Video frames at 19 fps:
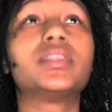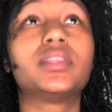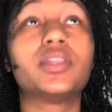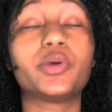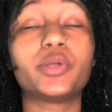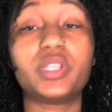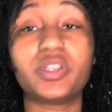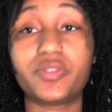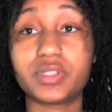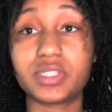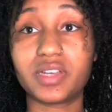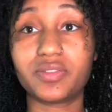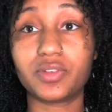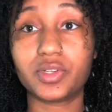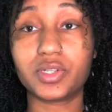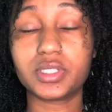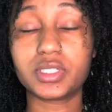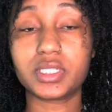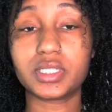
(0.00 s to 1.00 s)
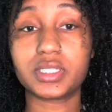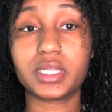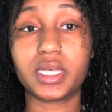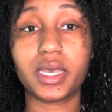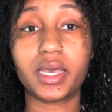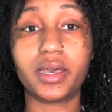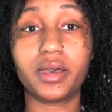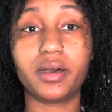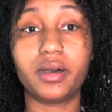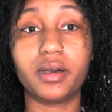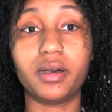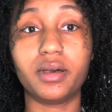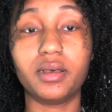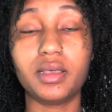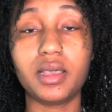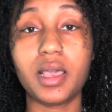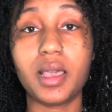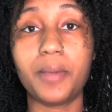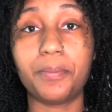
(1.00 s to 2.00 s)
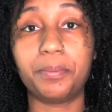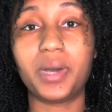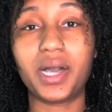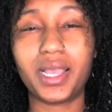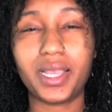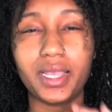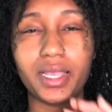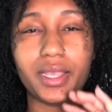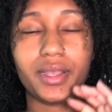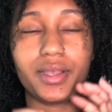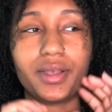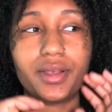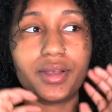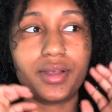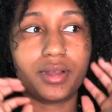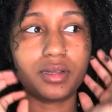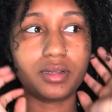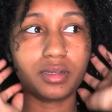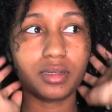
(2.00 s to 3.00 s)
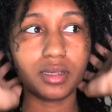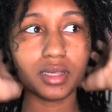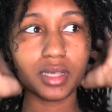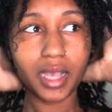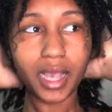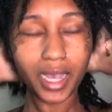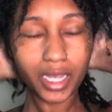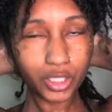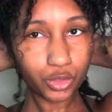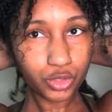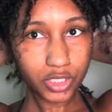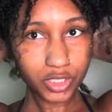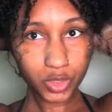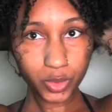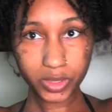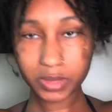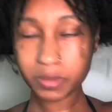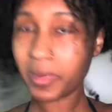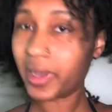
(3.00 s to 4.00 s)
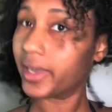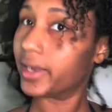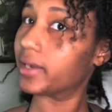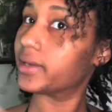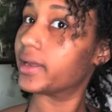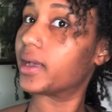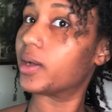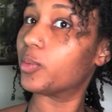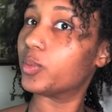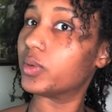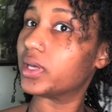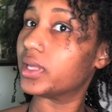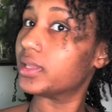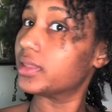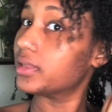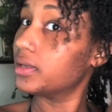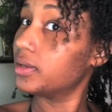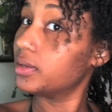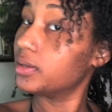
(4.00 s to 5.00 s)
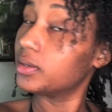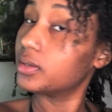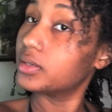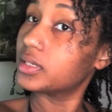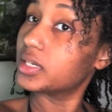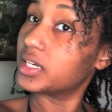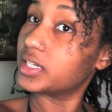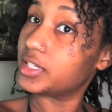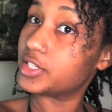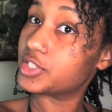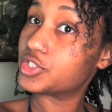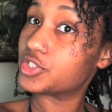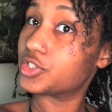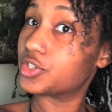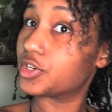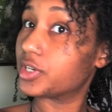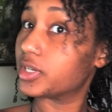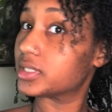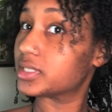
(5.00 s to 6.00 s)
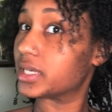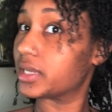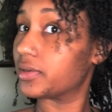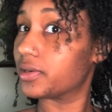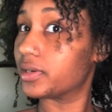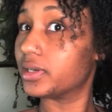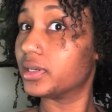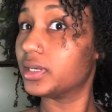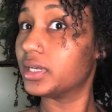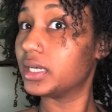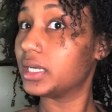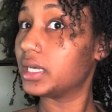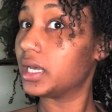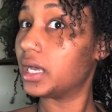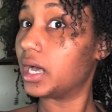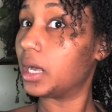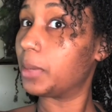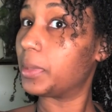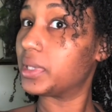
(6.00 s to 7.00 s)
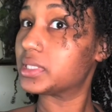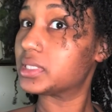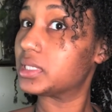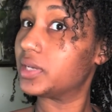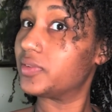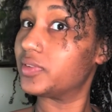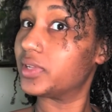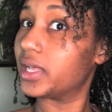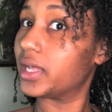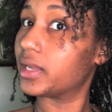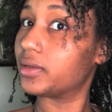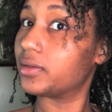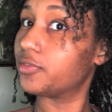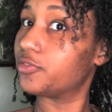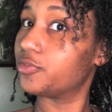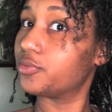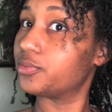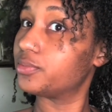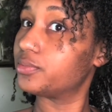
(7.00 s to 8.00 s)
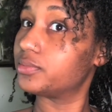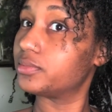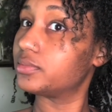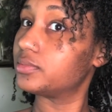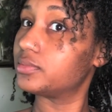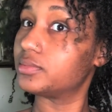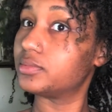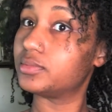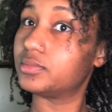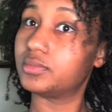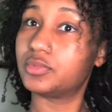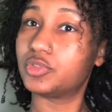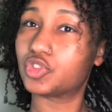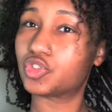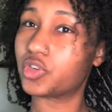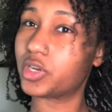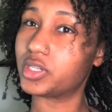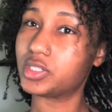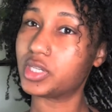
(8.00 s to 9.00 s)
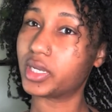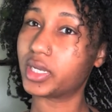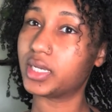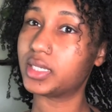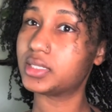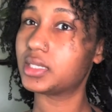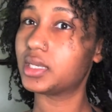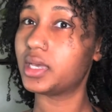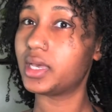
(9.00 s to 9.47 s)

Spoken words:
only difference I've noticed is that my hair, I usually twist my hair down with conditioner and etc. I still have a lot of stretch, I guess,